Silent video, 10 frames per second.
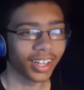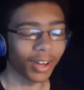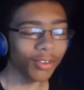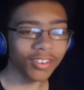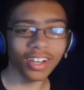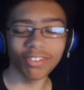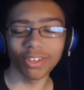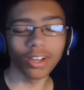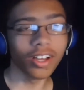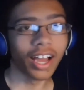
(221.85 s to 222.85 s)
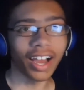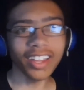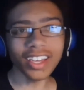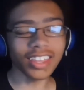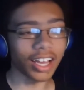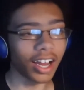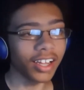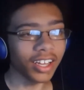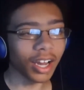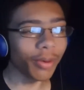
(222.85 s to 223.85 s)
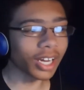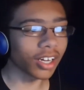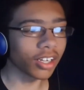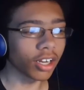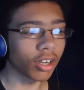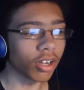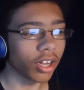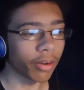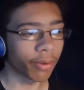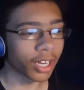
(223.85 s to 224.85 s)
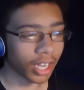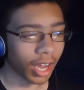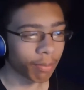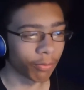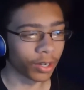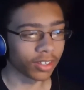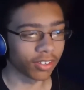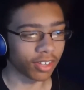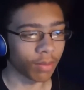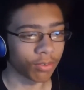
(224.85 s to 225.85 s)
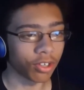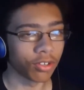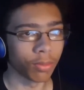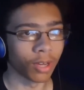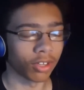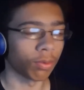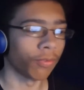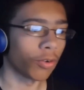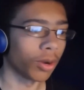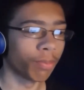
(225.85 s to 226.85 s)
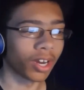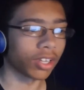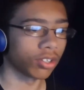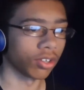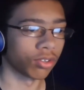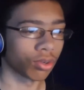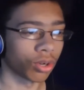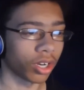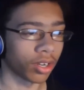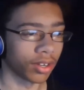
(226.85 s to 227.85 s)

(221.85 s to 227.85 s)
That was a nice little. I like that. I like how we got a little uh, recap of what the CMC do best before we break into the story.